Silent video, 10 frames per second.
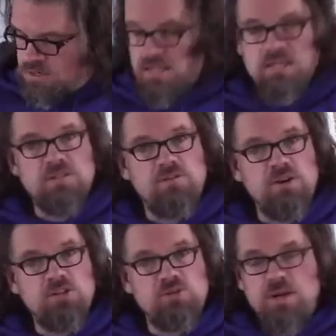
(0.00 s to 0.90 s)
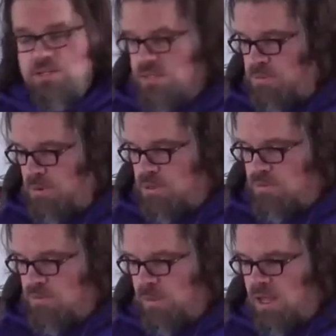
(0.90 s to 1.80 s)
And it's a very strange experience
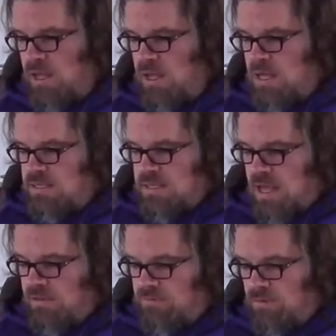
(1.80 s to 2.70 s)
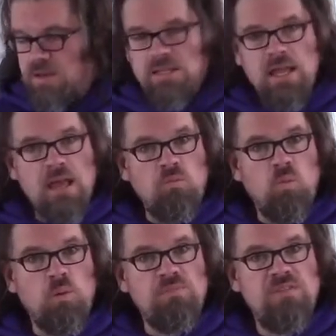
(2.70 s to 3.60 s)
for me to have friendly and
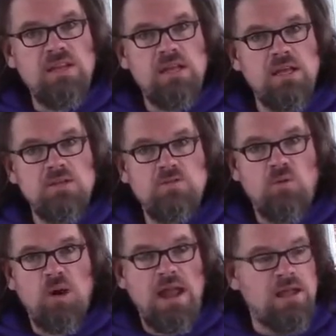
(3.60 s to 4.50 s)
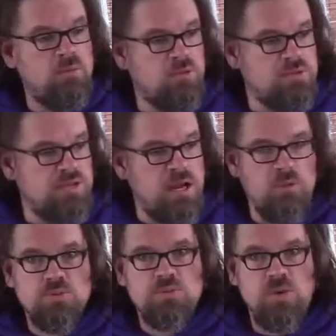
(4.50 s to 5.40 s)
warm feelings for animals that I
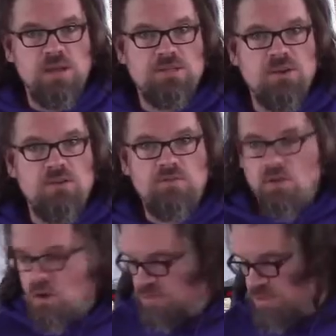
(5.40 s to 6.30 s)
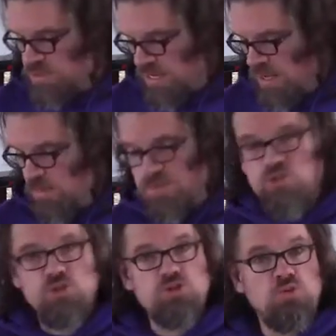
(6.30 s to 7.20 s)
was raised on a farm to take up
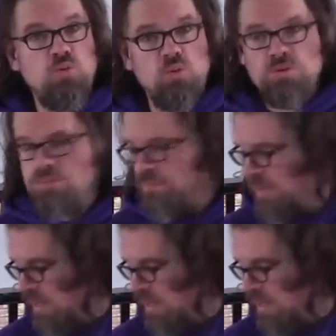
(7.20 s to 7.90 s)
as just tools.